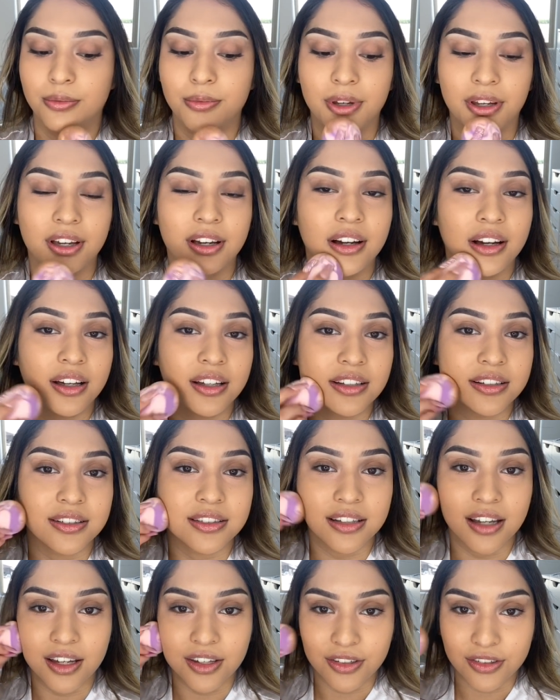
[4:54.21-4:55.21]

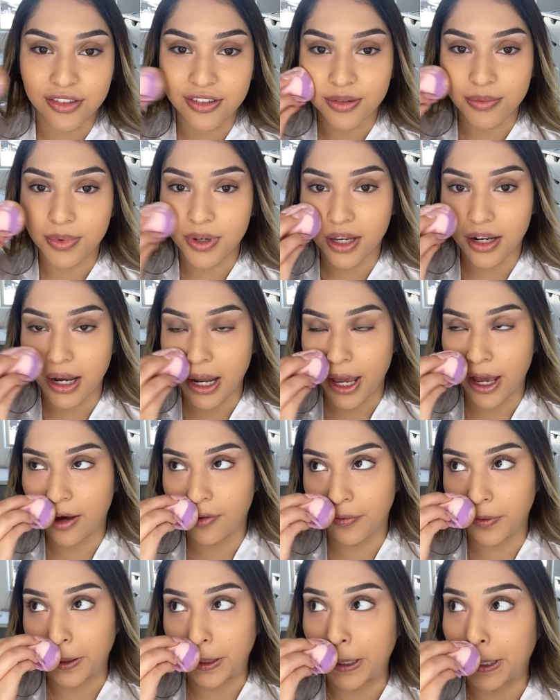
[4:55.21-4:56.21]
because I used to be an
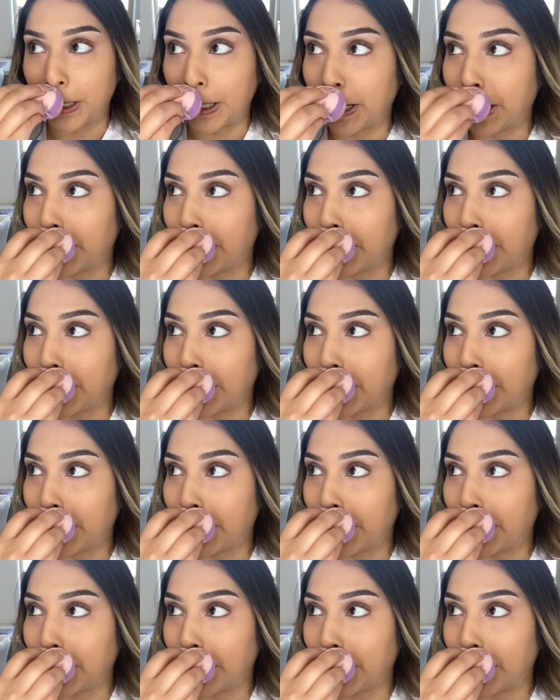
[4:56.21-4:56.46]
avid